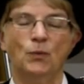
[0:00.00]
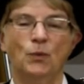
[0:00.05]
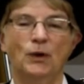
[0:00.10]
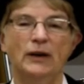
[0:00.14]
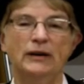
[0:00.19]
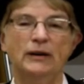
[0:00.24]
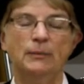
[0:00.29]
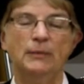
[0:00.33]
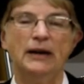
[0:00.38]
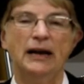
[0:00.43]

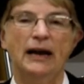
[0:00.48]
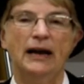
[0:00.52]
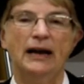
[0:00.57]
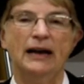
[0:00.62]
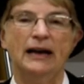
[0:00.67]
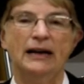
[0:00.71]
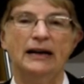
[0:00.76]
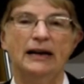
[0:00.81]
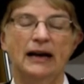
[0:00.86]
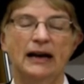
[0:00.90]
William and
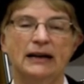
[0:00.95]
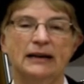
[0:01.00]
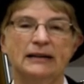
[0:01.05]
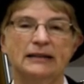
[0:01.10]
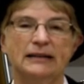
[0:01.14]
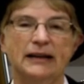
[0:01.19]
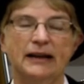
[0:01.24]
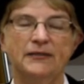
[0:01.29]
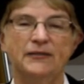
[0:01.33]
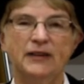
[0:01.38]
I uh,
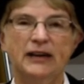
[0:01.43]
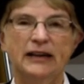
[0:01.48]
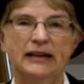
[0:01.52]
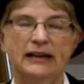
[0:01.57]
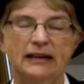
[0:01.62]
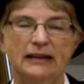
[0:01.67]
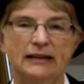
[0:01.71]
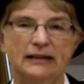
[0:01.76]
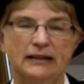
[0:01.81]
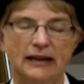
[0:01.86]
lived
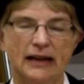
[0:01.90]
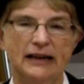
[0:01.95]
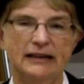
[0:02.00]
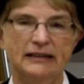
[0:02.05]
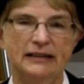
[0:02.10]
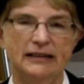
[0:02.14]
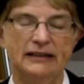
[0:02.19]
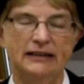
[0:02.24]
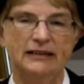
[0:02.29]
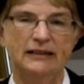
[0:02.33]
in
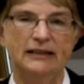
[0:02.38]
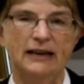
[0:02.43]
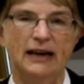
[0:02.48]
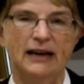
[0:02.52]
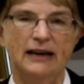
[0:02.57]
London.